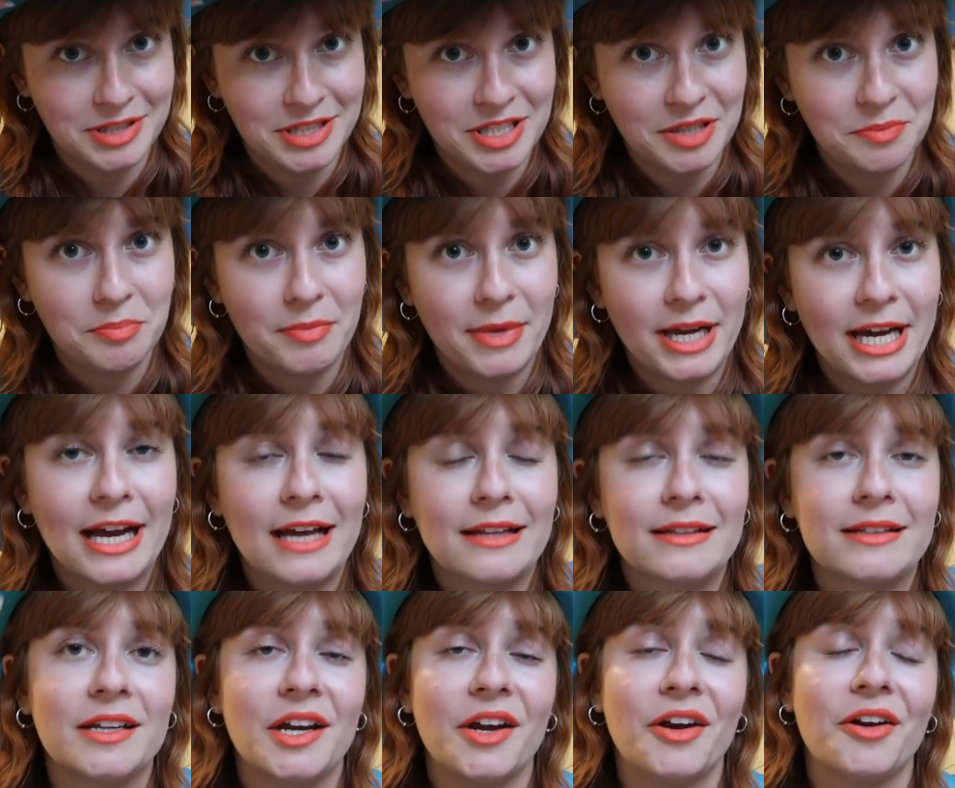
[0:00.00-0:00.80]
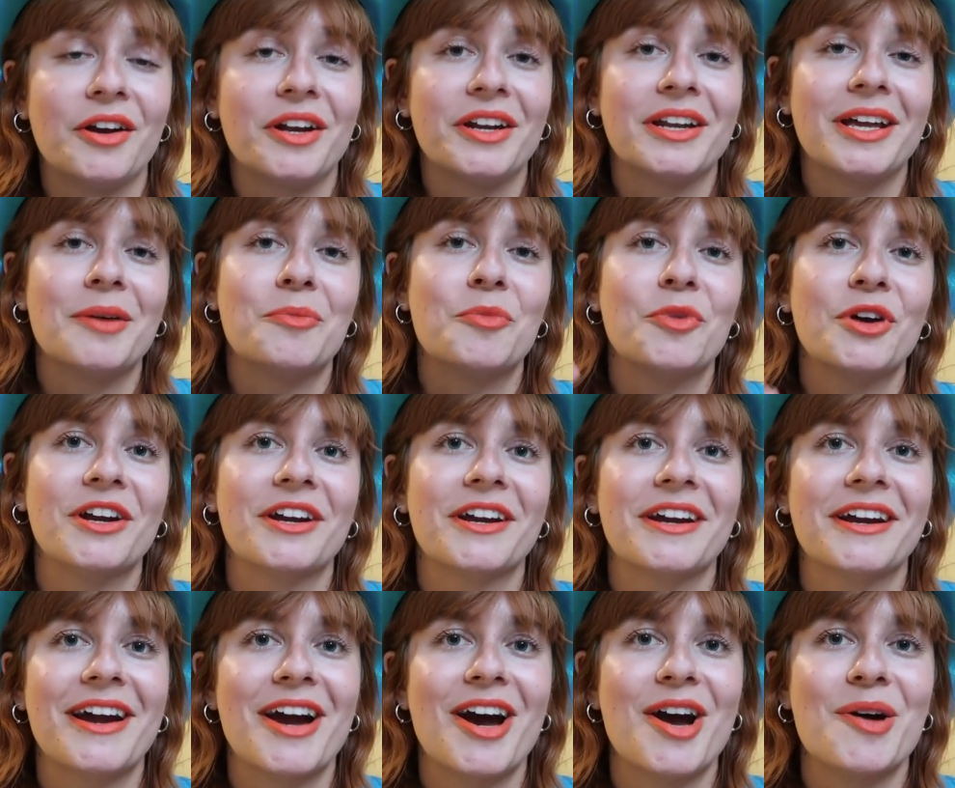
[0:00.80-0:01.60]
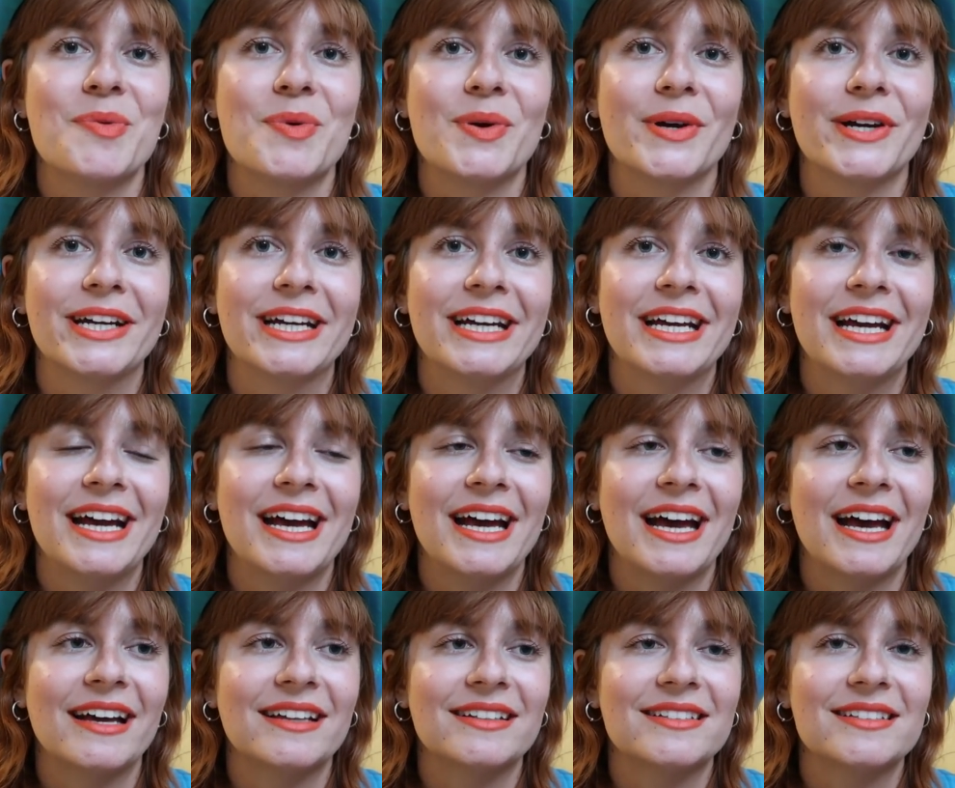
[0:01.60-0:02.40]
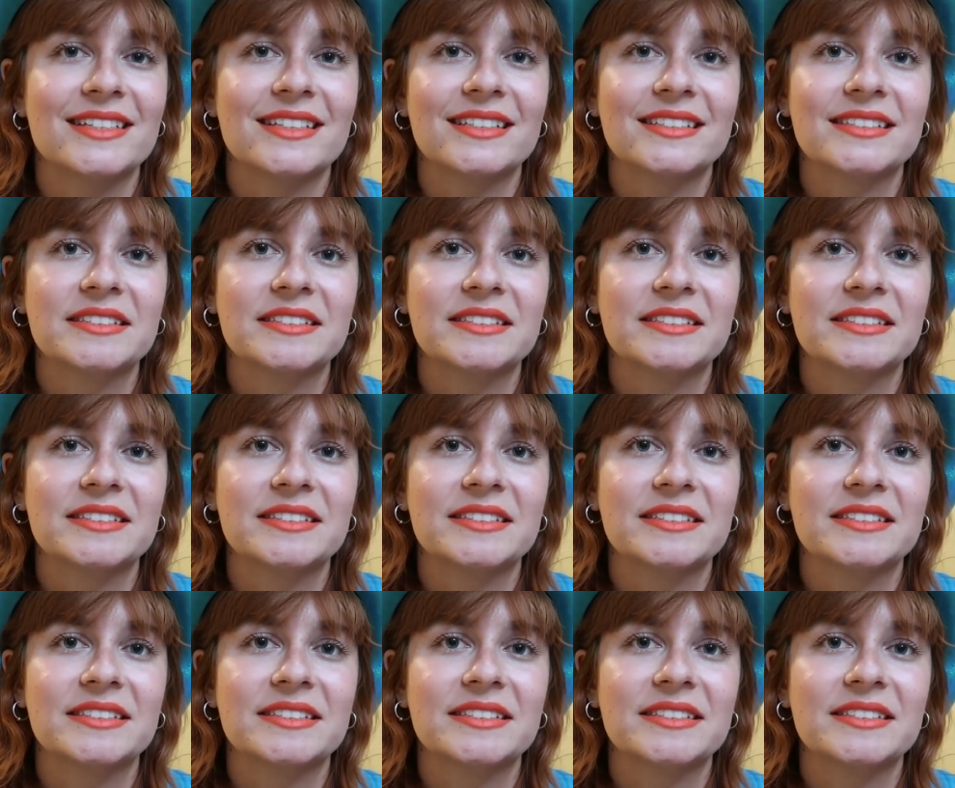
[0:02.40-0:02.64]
Tip my hat to Erin. I'm wearing a cowboy hat.